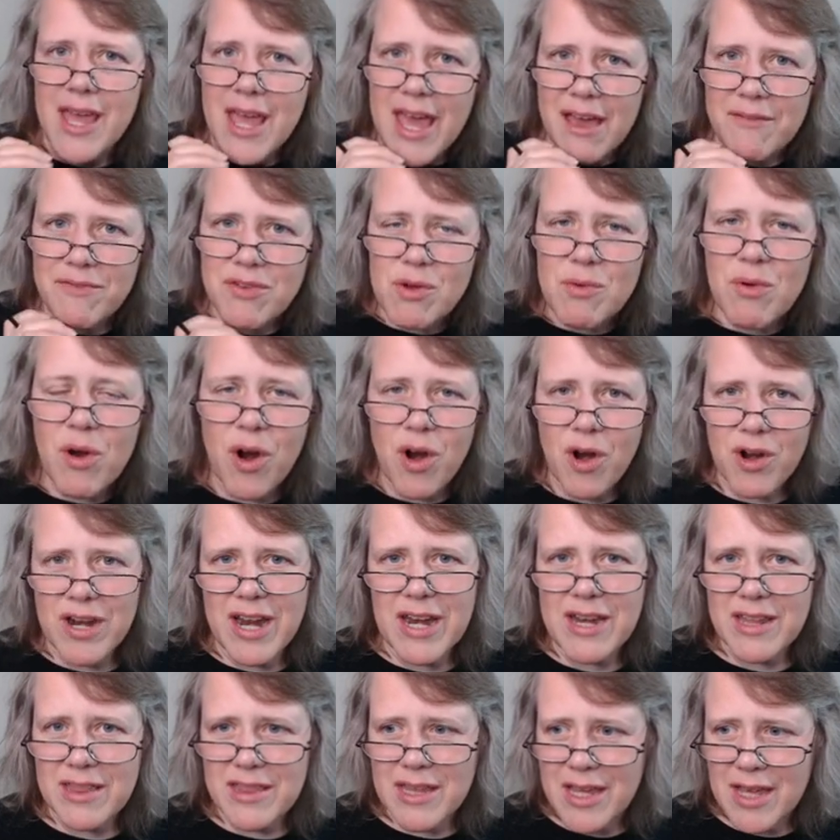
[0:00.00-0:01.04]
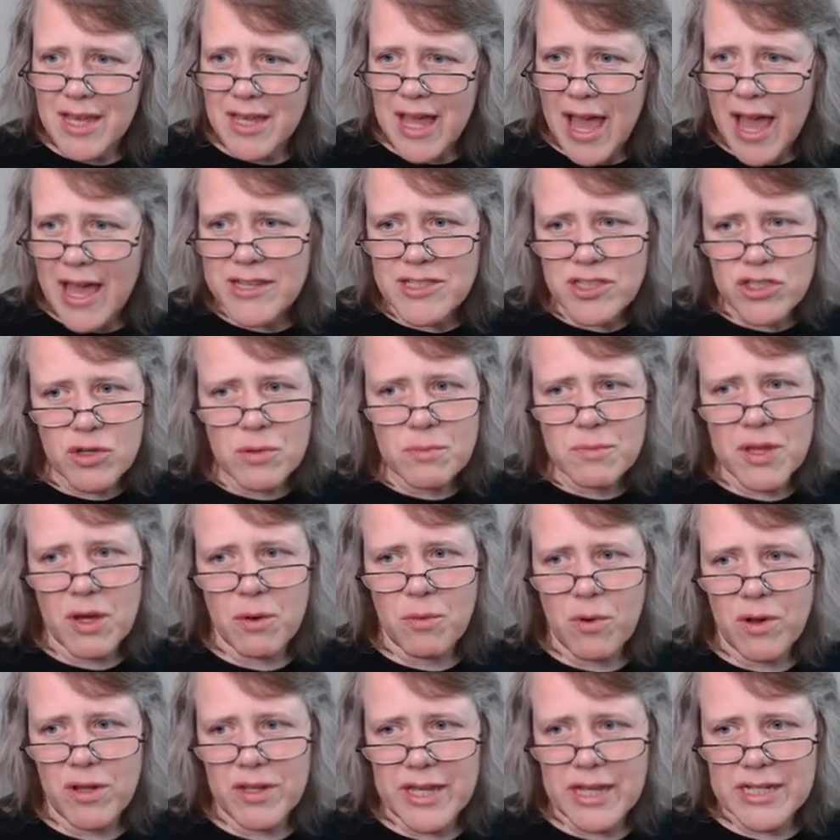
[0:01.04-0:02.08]
Have you heard anything? I assume that
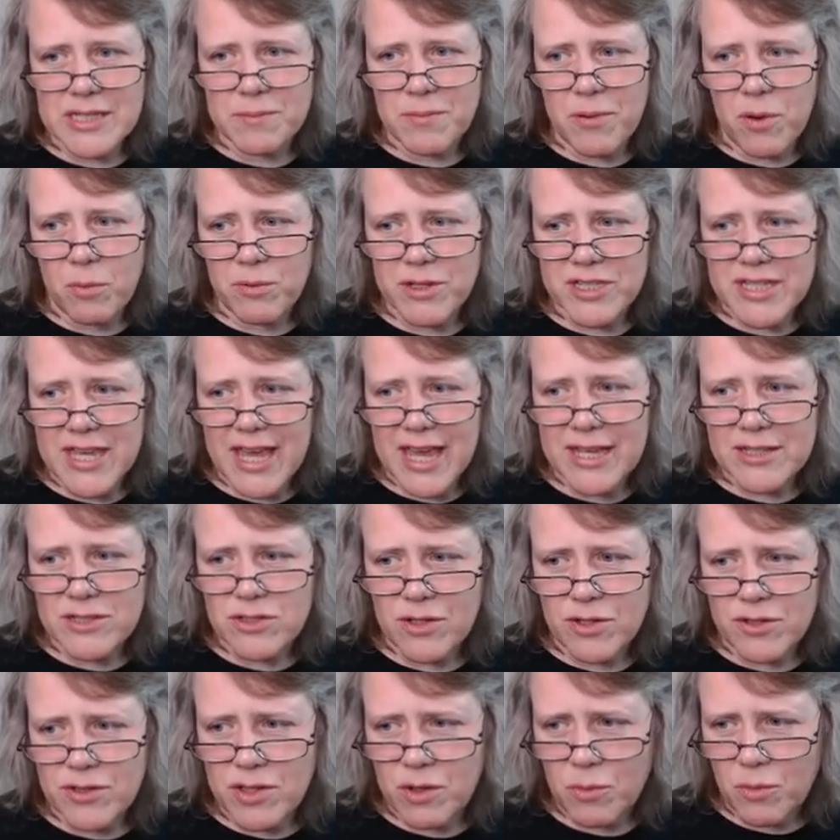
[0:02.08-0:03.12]
World Expo was canceled,